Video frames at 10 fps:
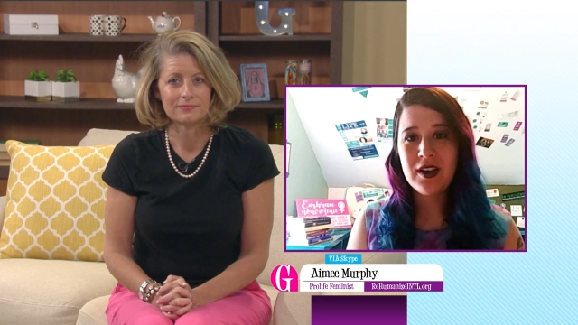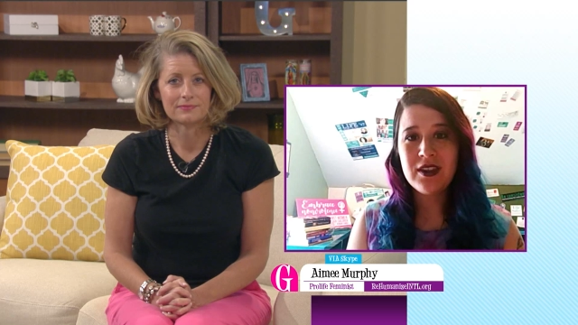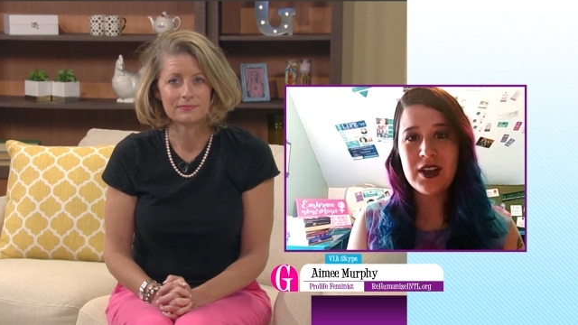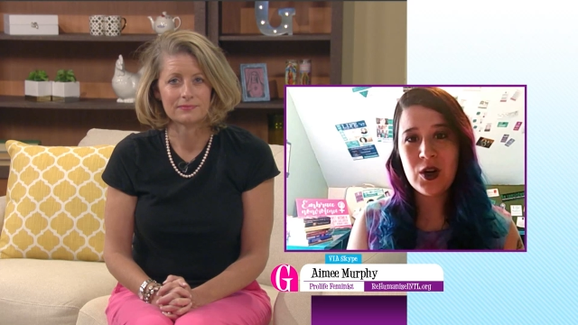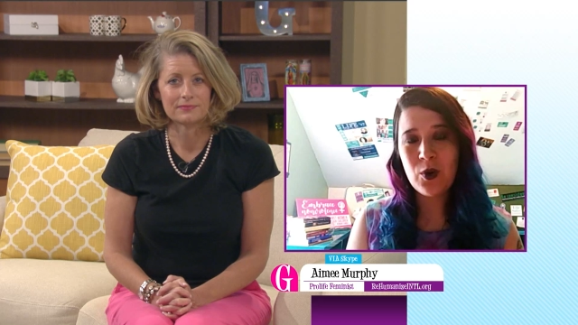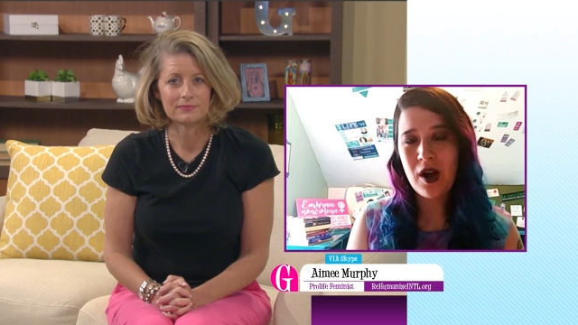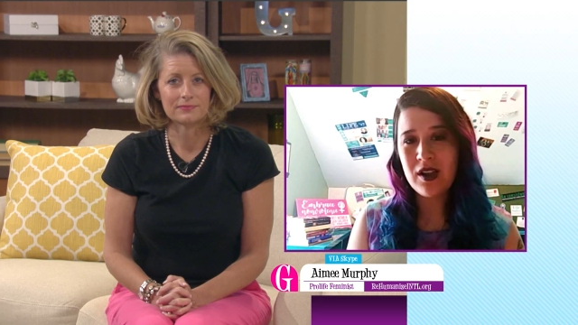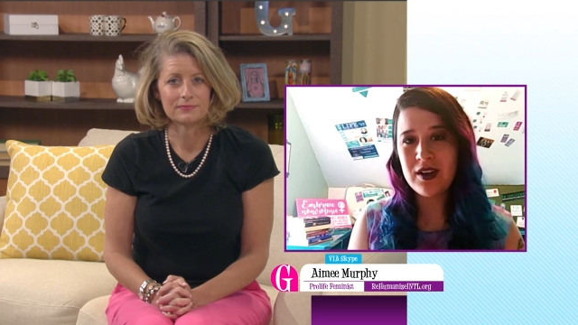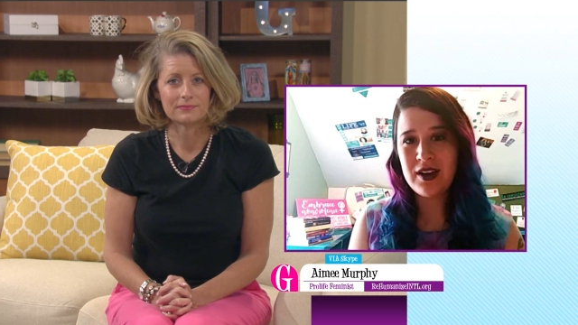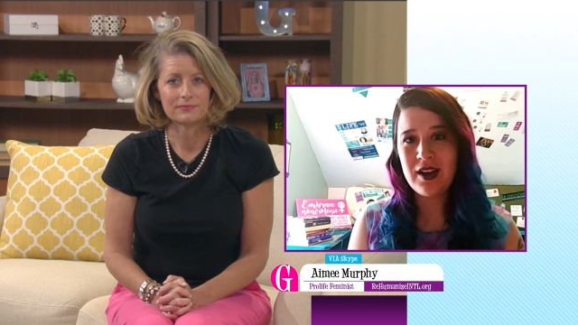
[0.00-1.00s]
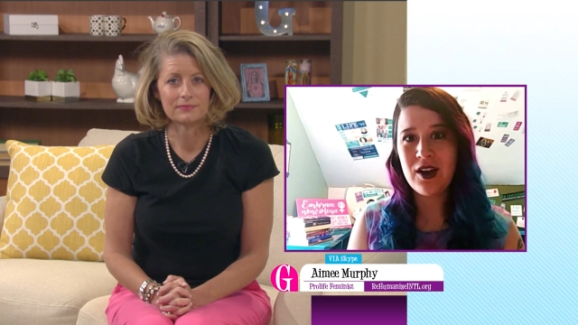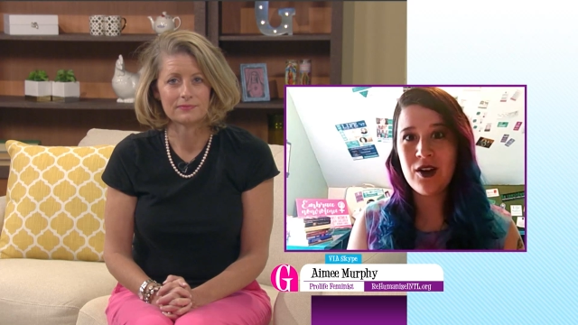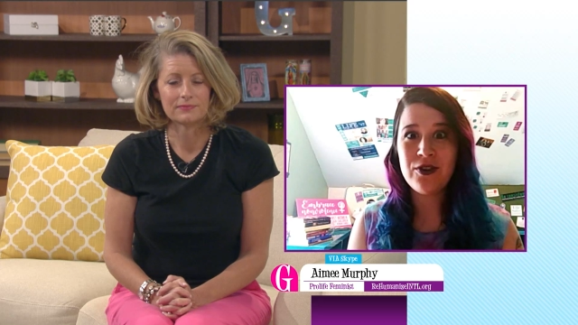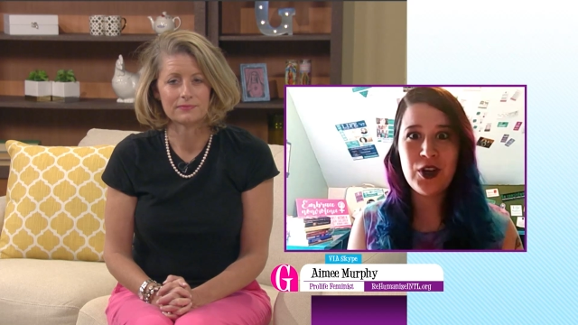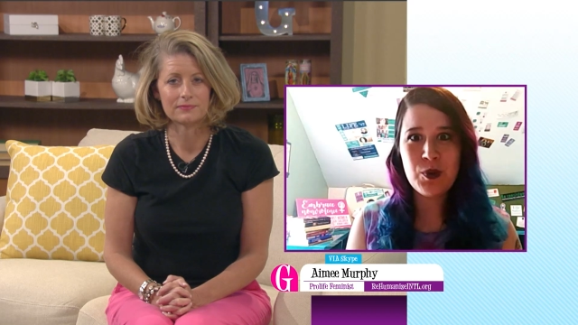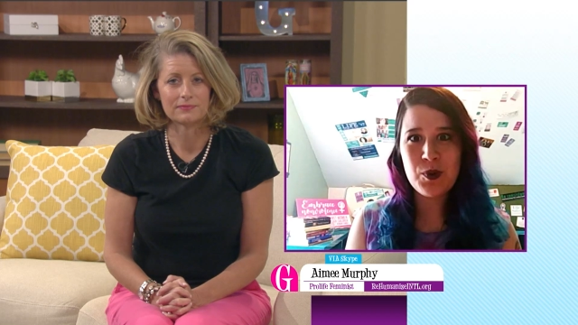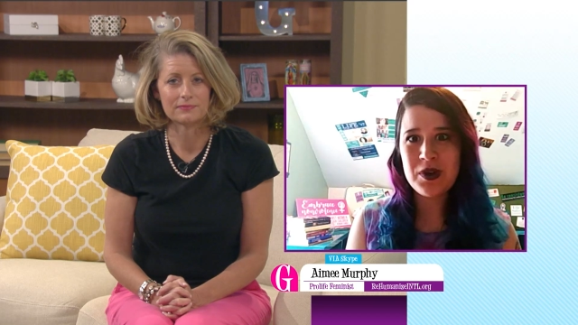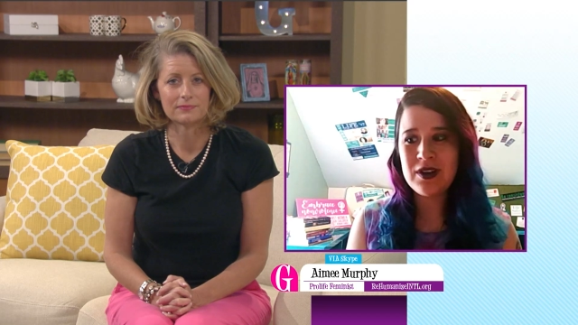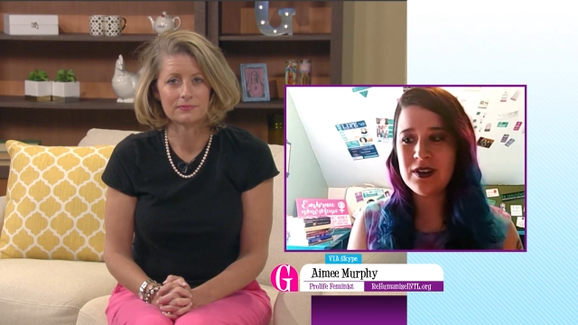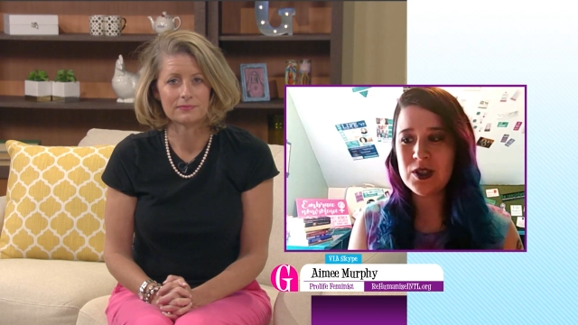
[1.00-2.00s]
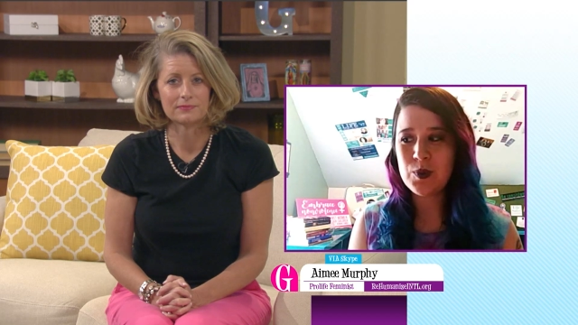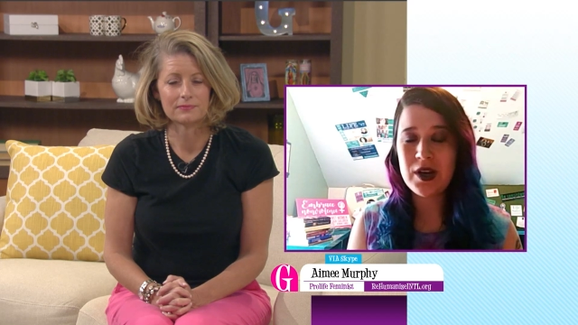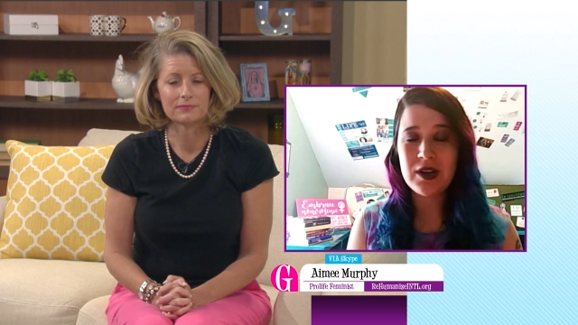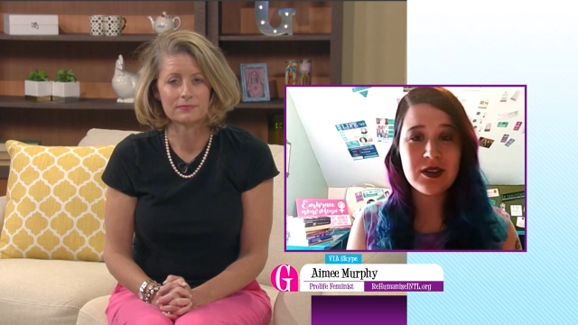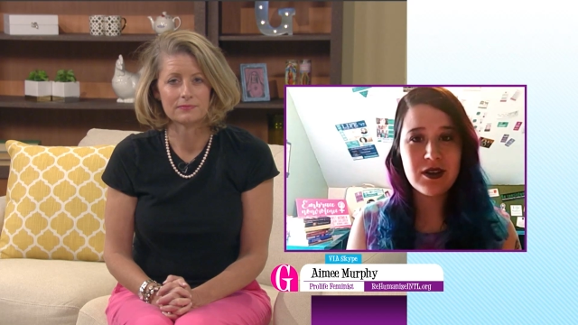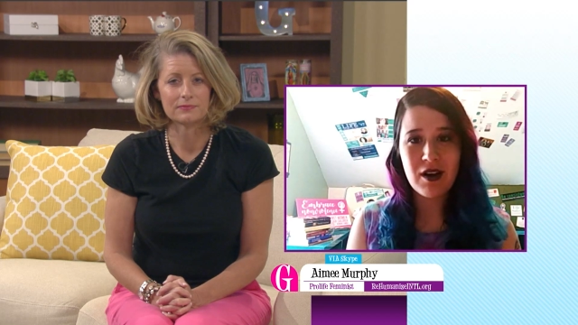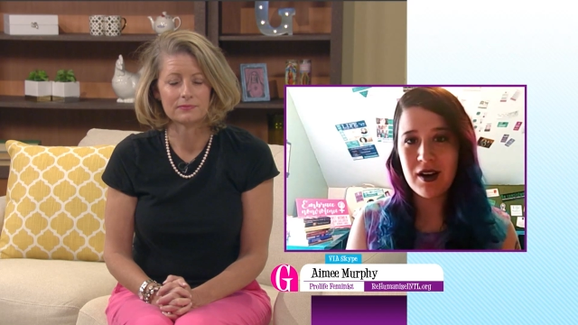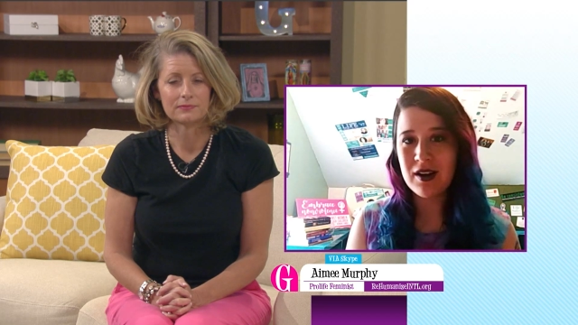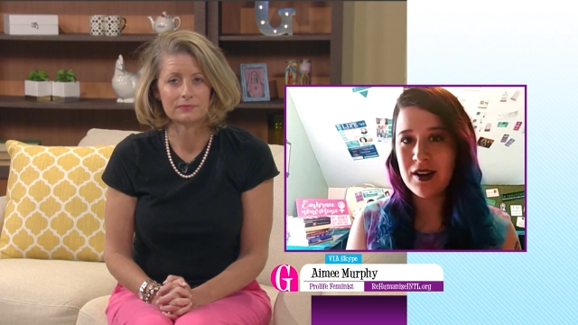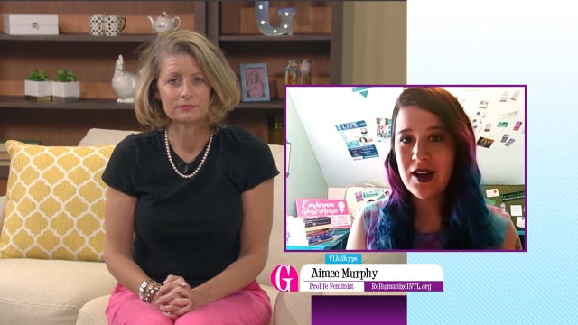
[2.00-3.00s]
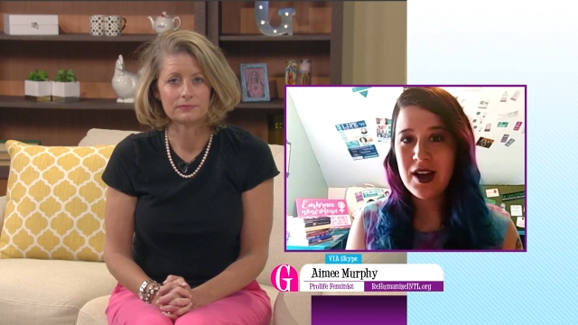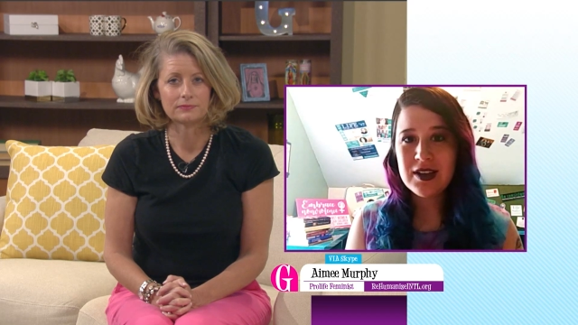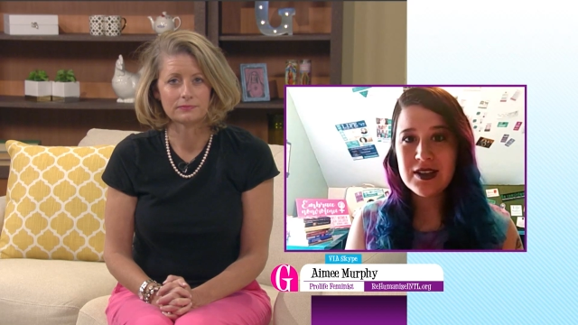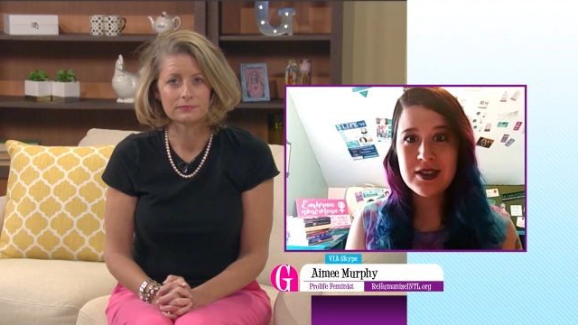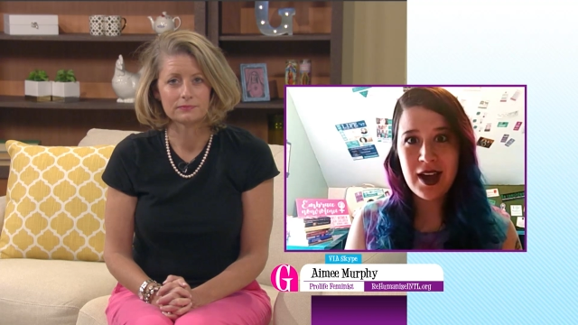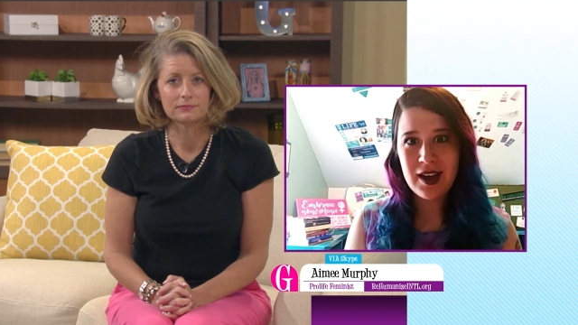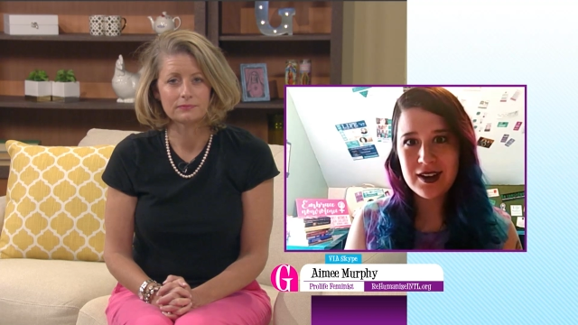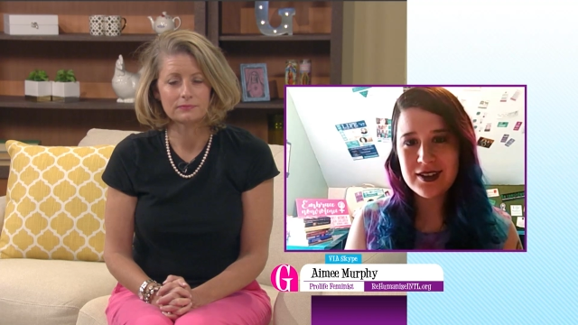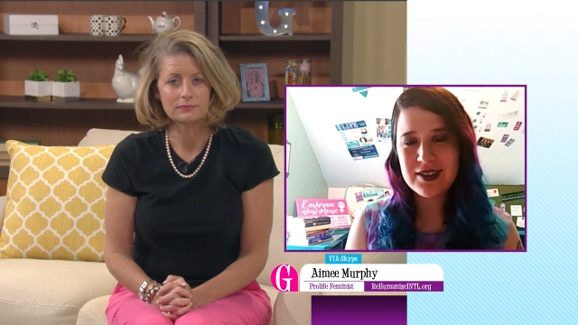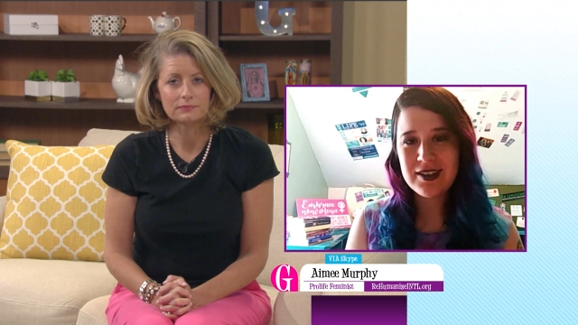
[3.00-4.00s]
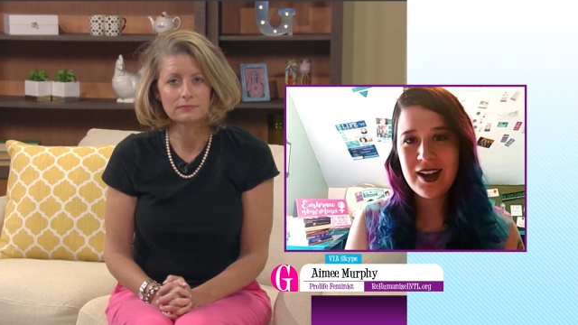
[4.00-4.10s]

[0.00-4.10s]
Speaker 1: the equality of human beings based on sex,